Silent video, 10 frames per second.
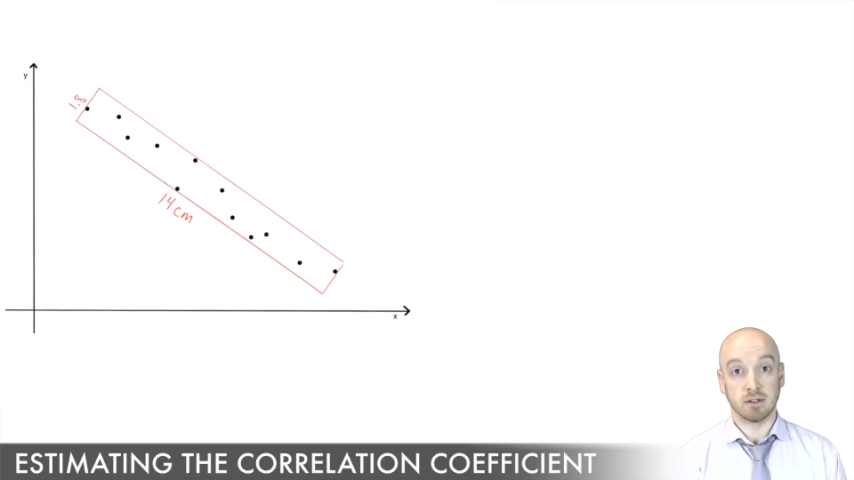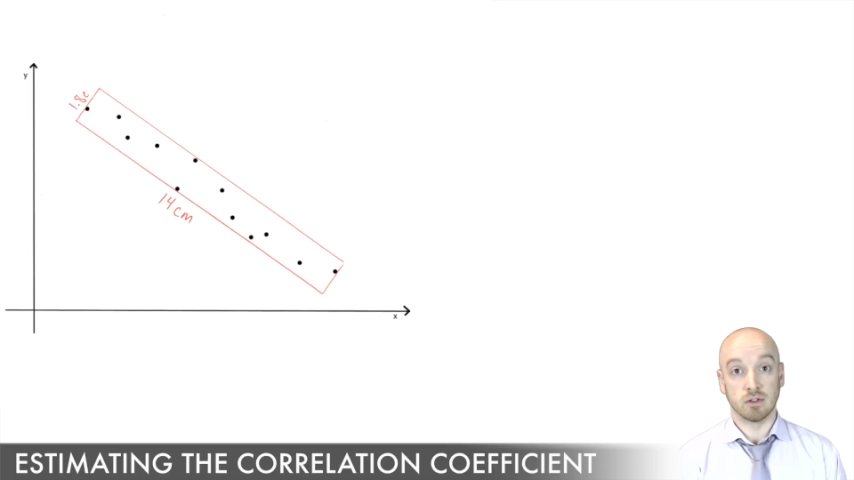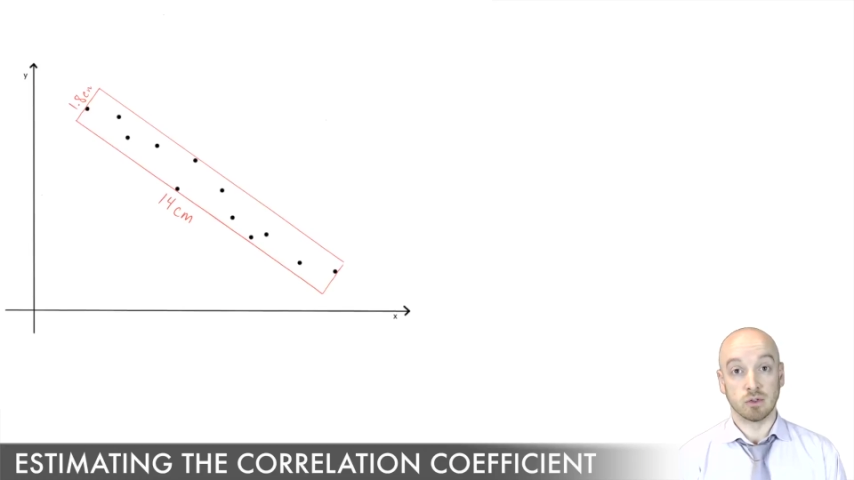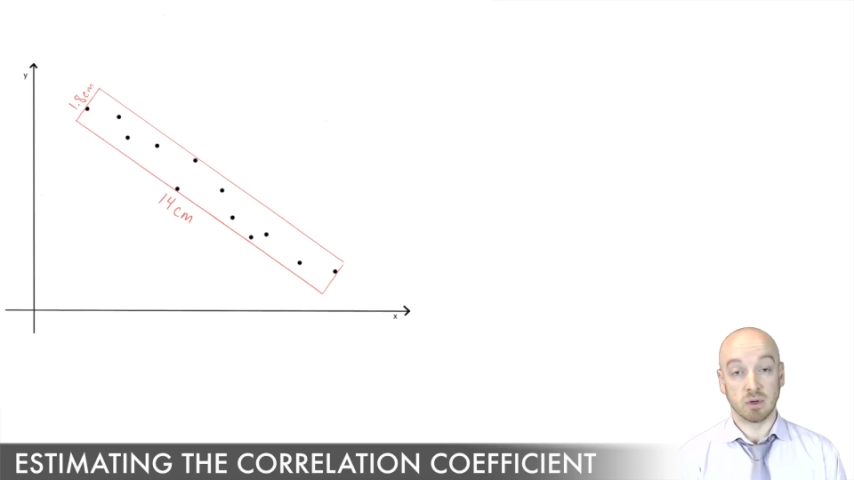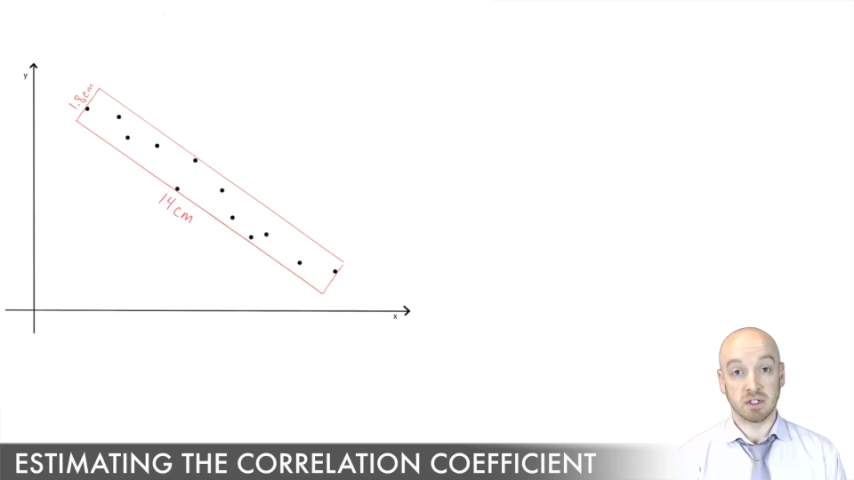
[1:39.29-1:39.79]
The
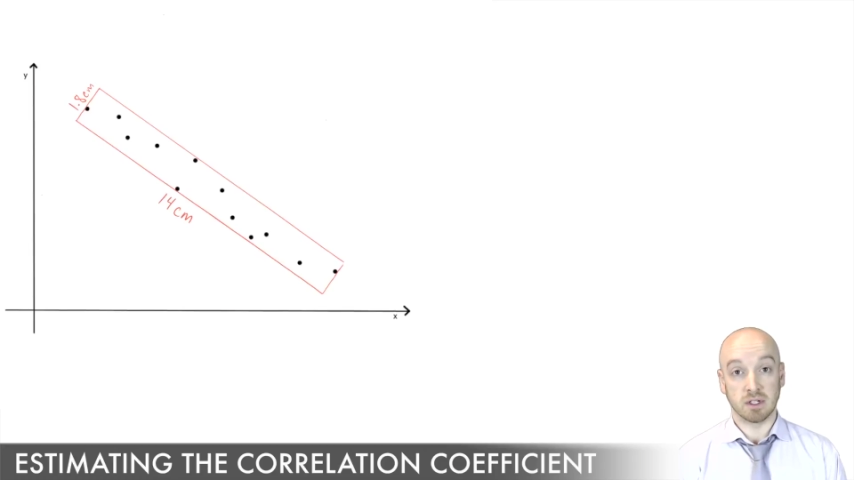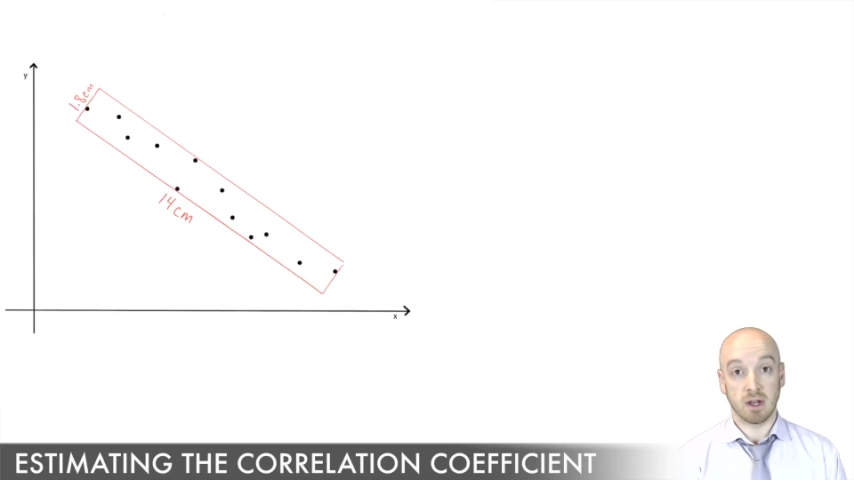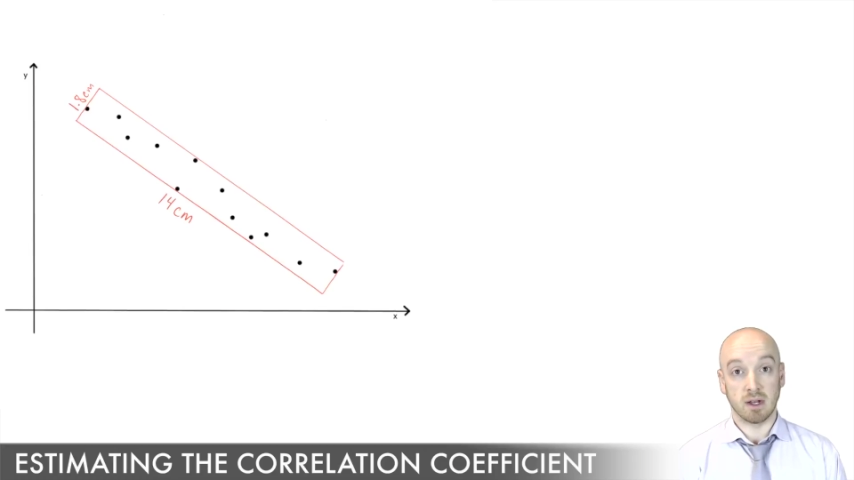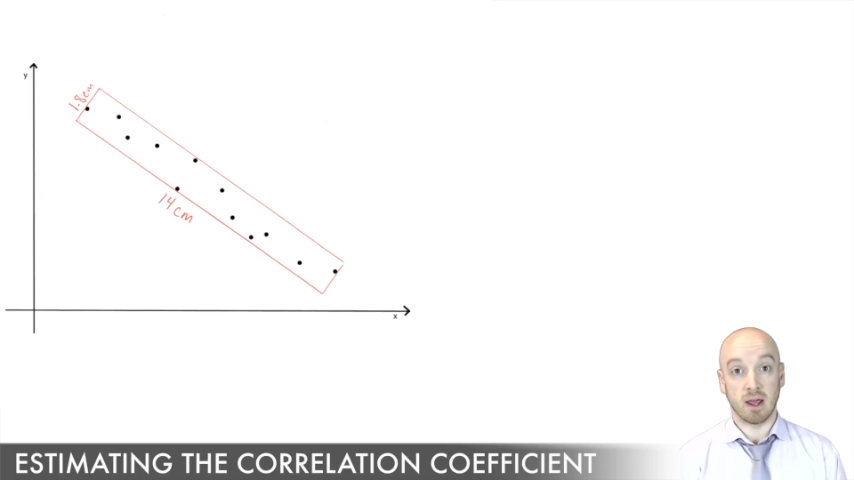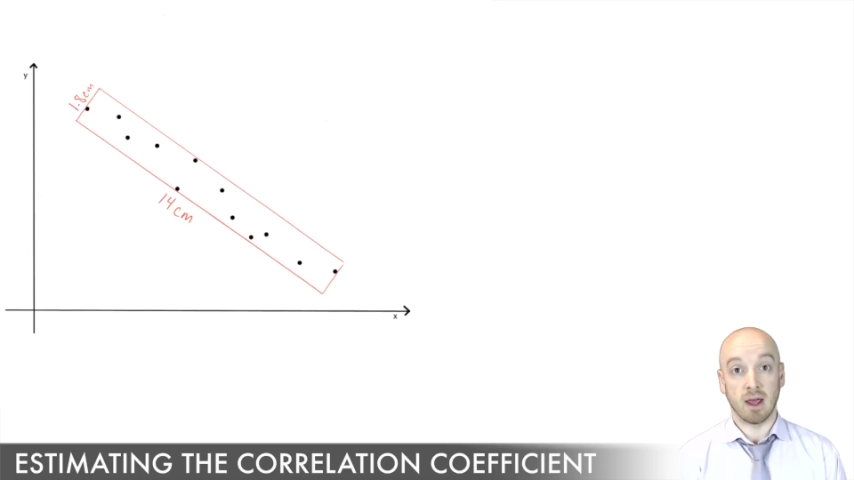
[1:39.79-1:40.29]
short
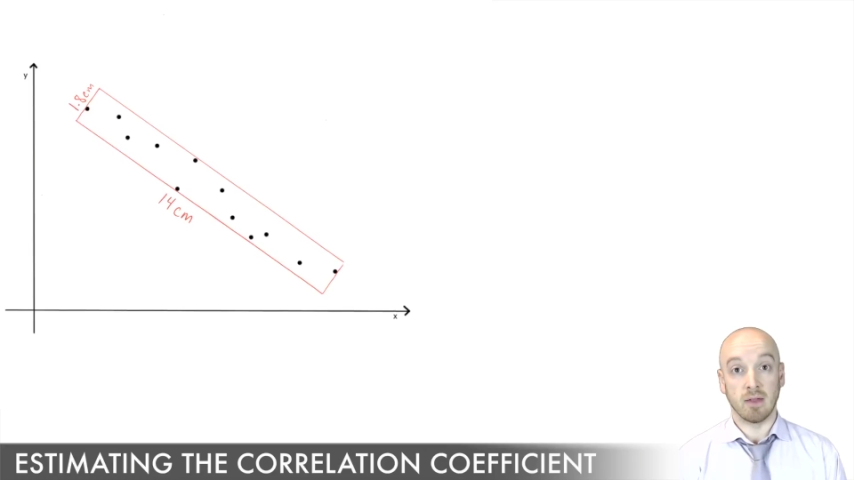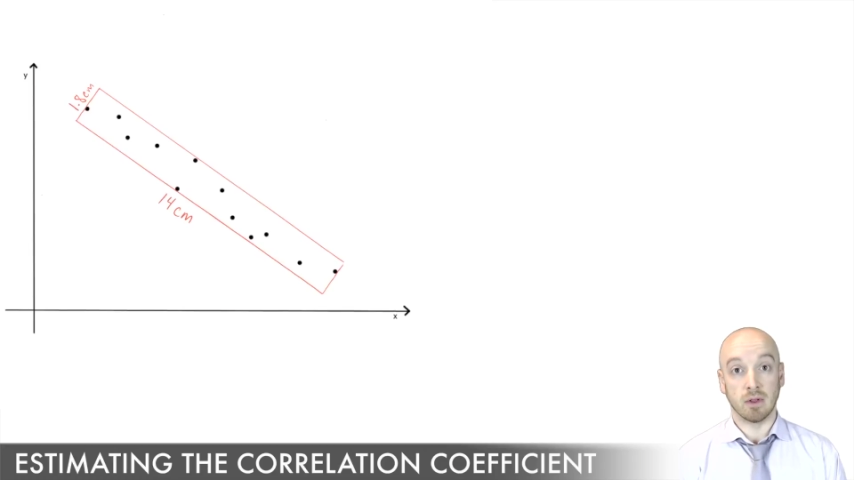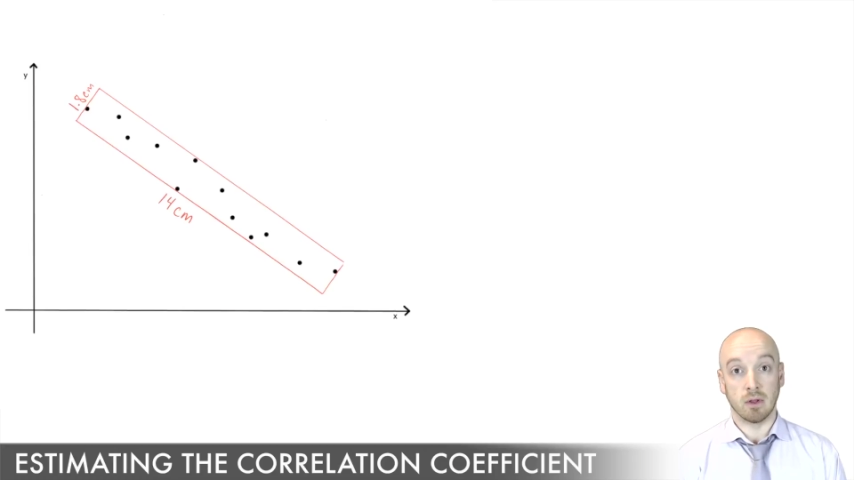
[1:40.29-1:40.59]
side and the